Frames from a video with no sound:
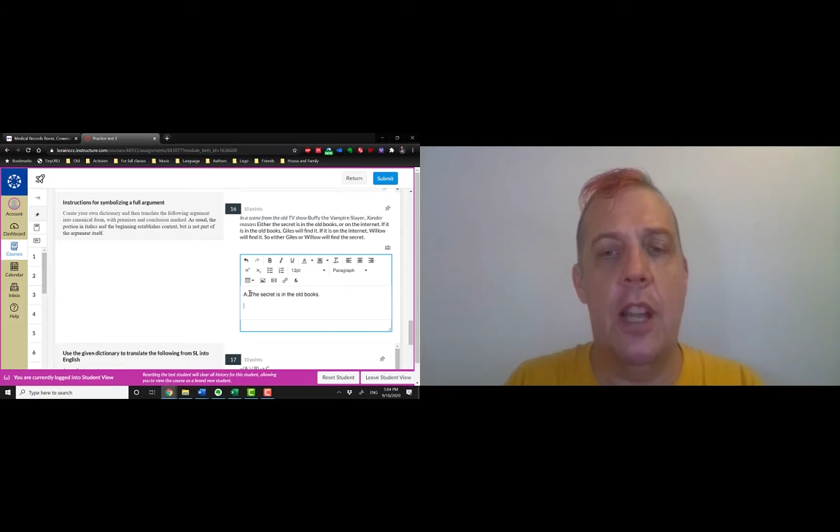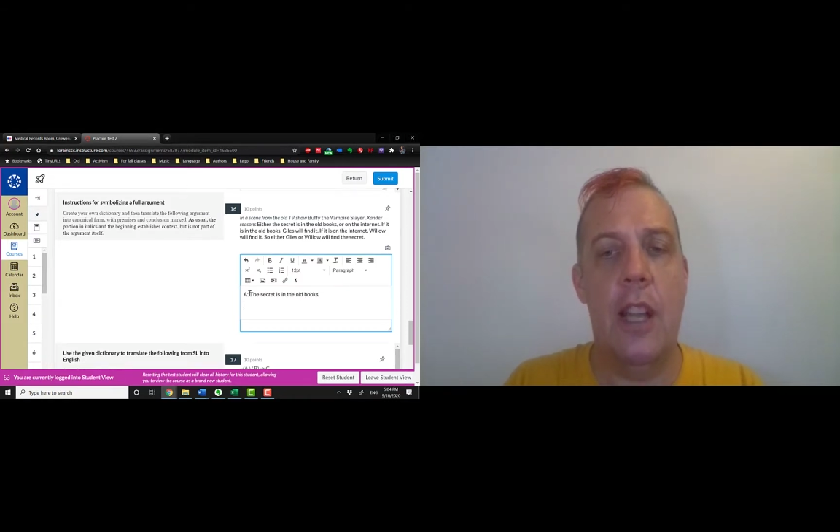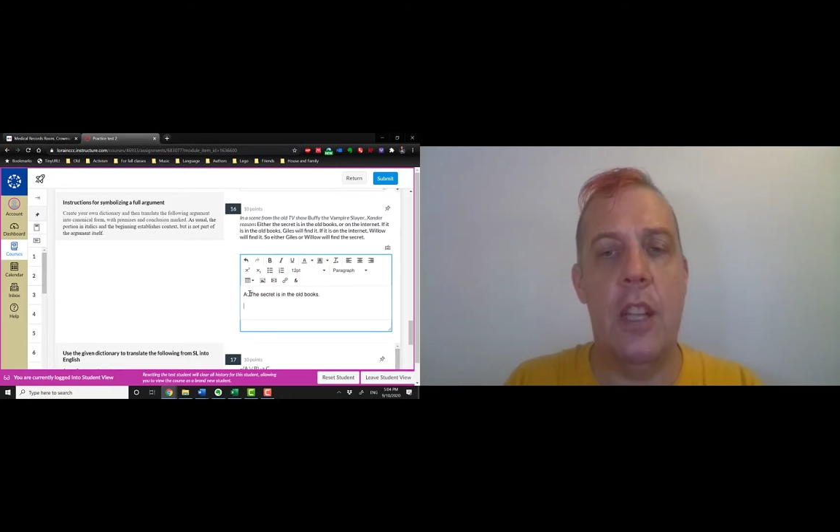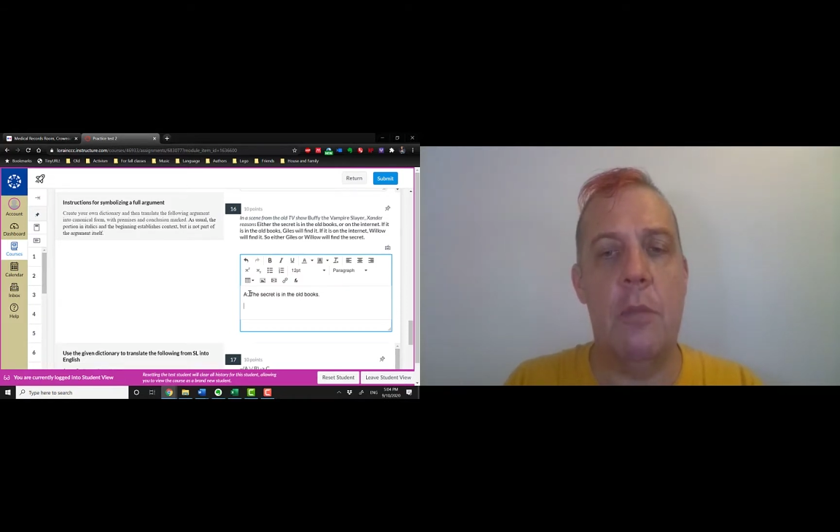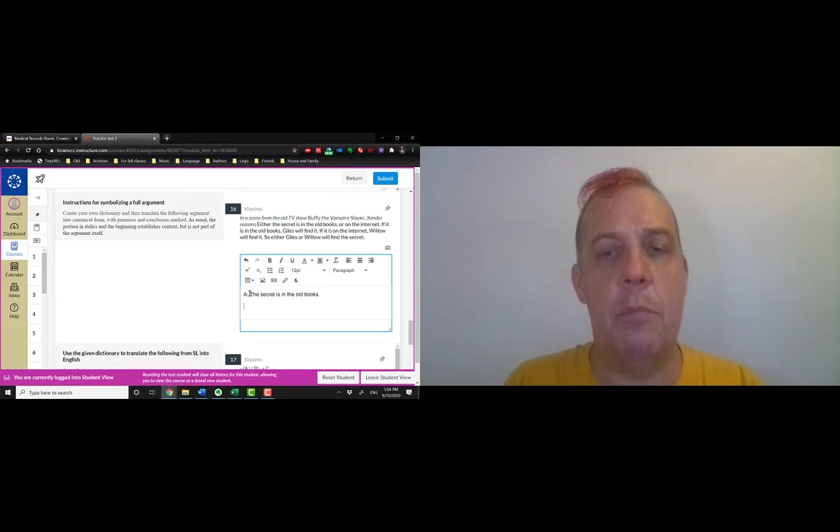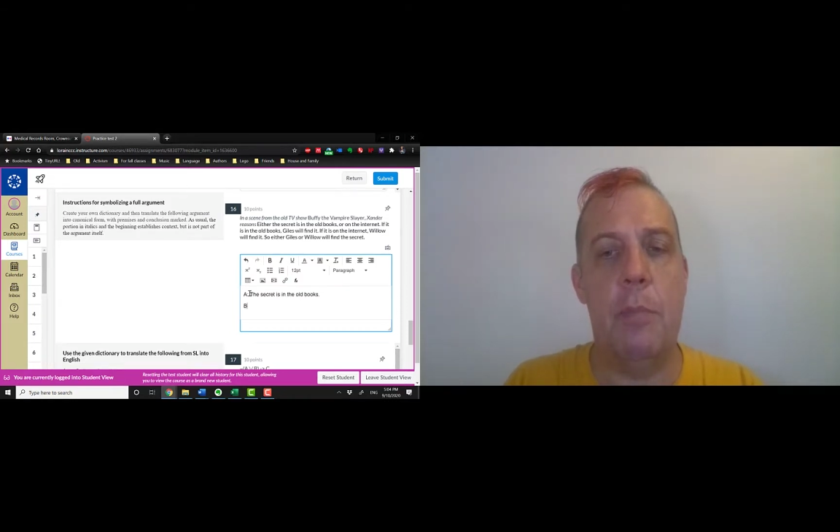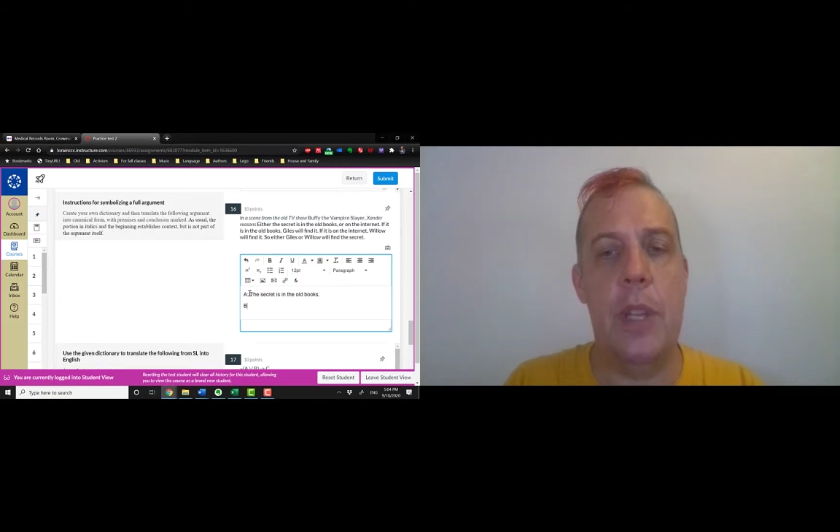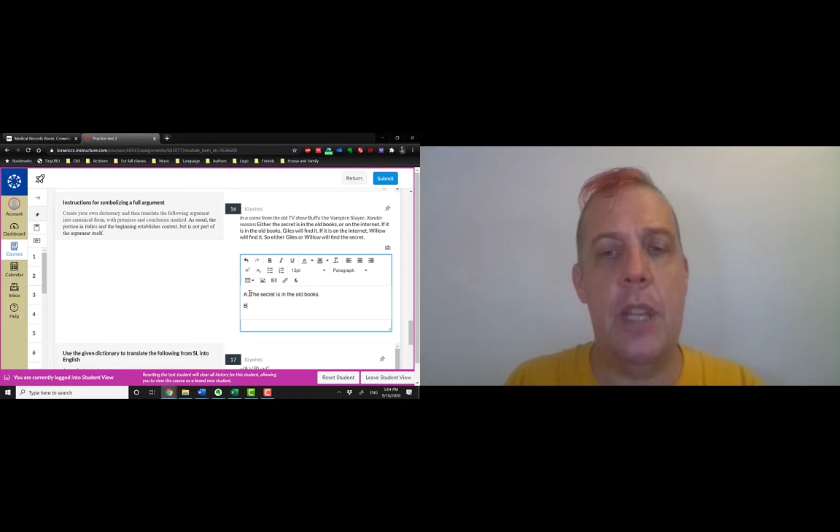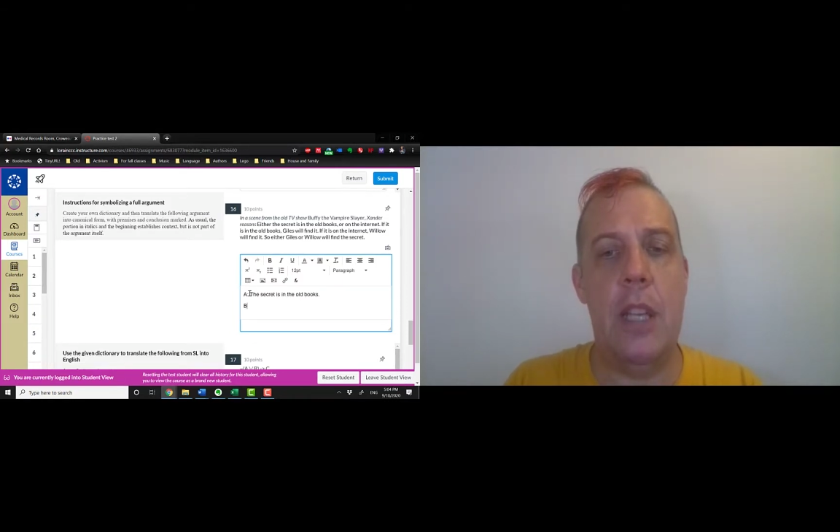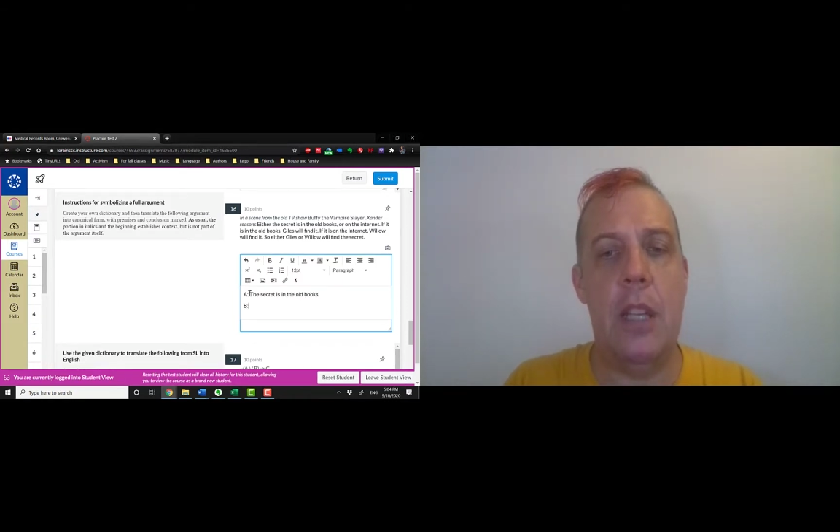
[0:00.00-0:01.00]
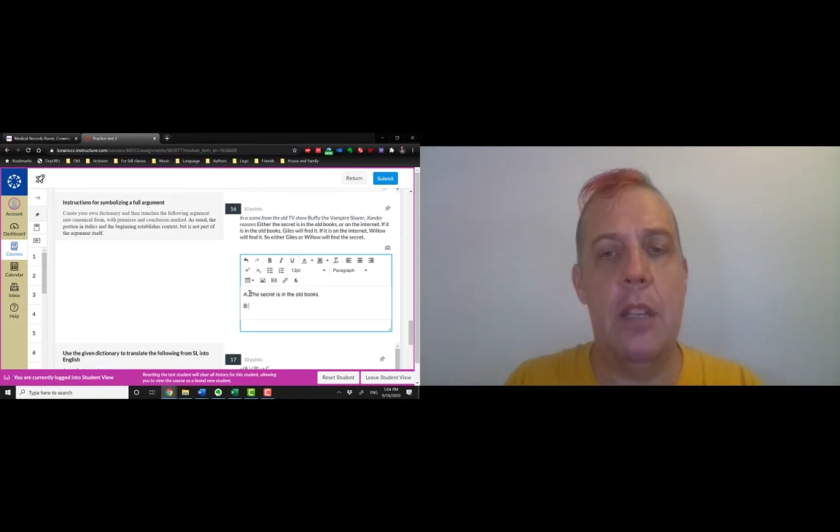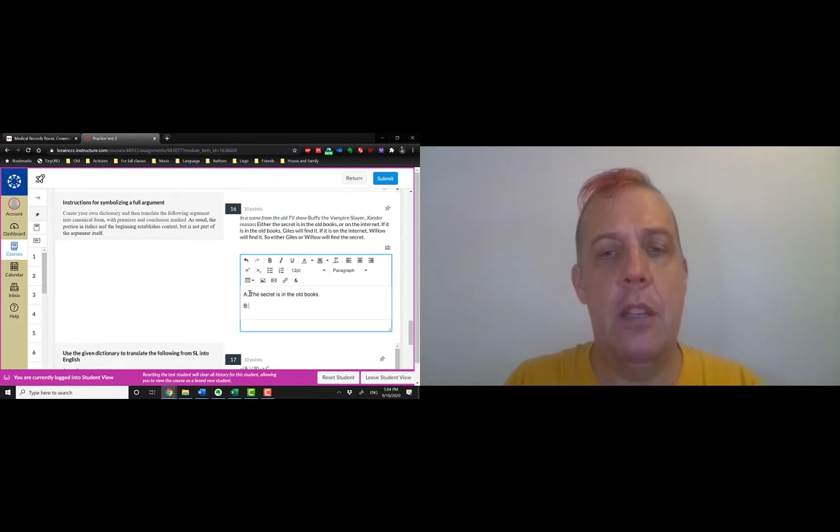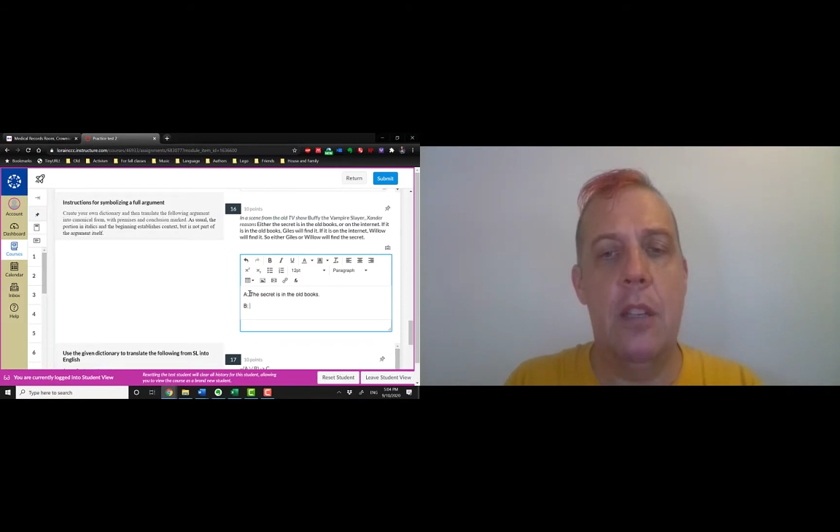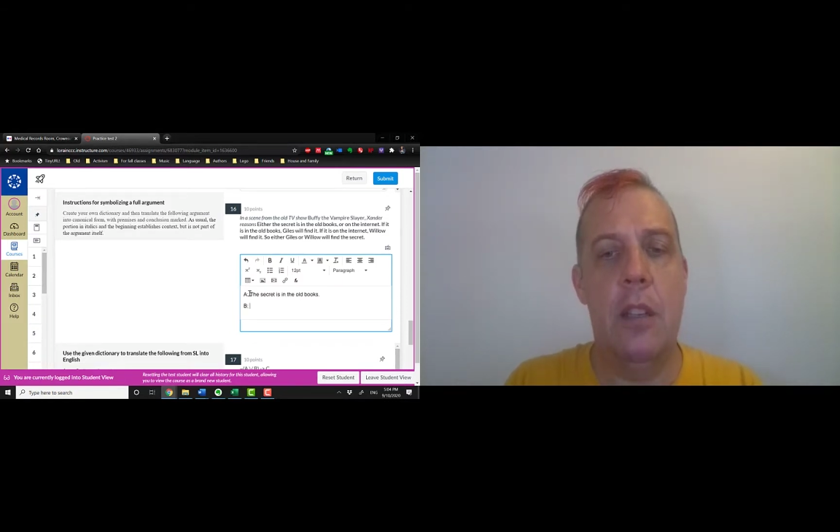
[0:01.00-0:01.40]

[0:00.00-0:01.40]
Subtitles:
and B,